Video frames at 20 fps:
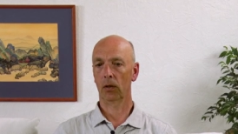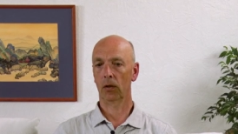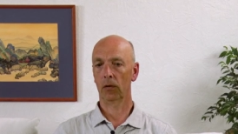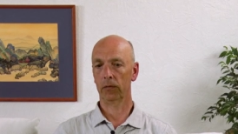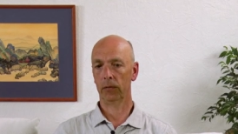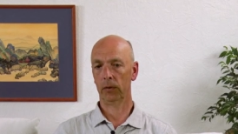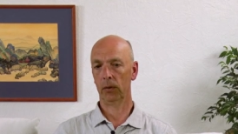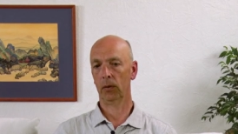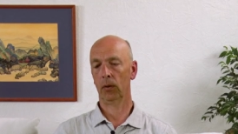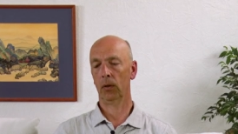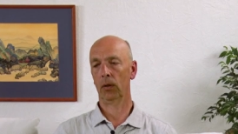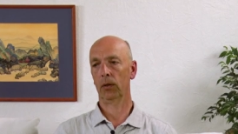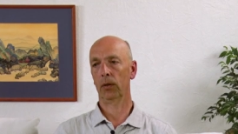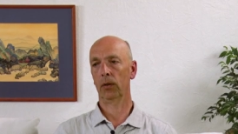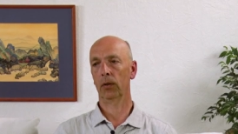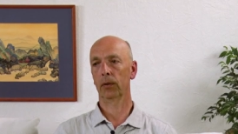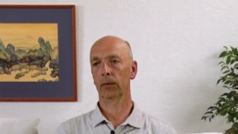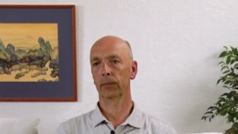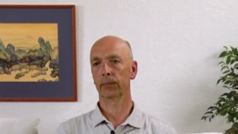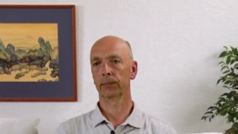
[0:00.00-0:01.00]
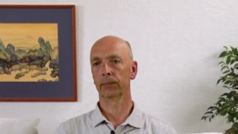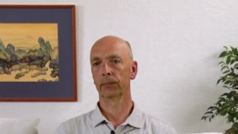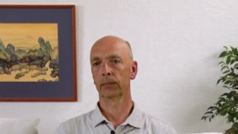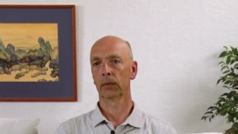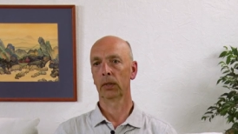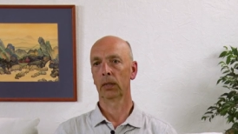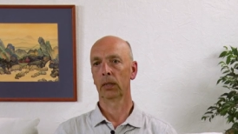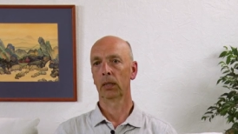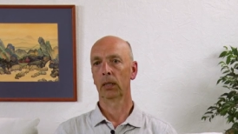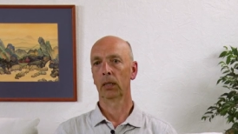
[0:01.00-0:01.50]
of the author.
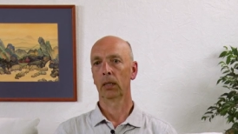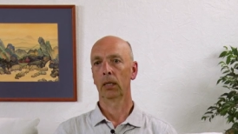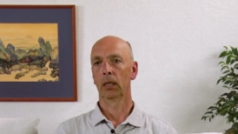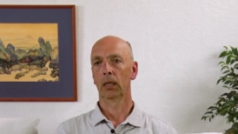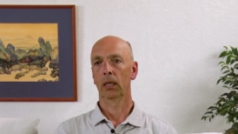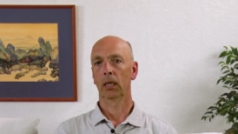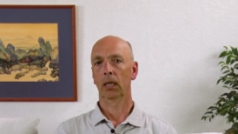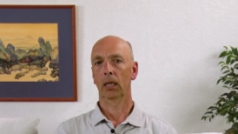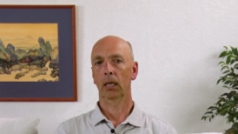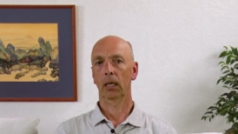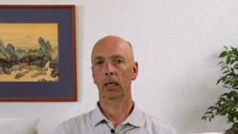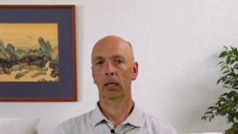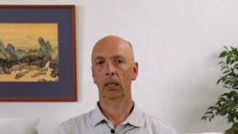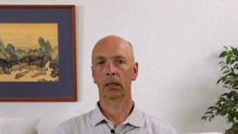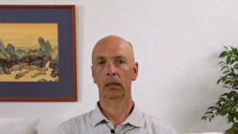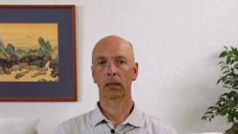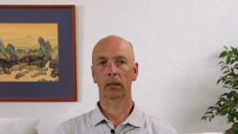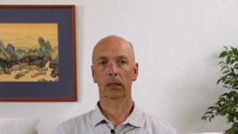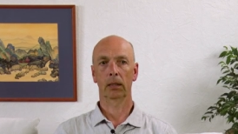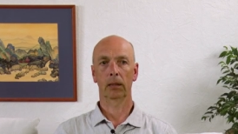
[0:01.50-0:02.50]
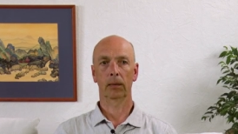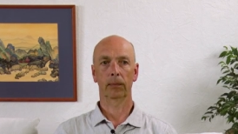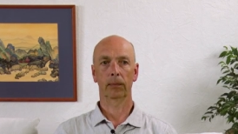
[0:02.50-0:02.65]
And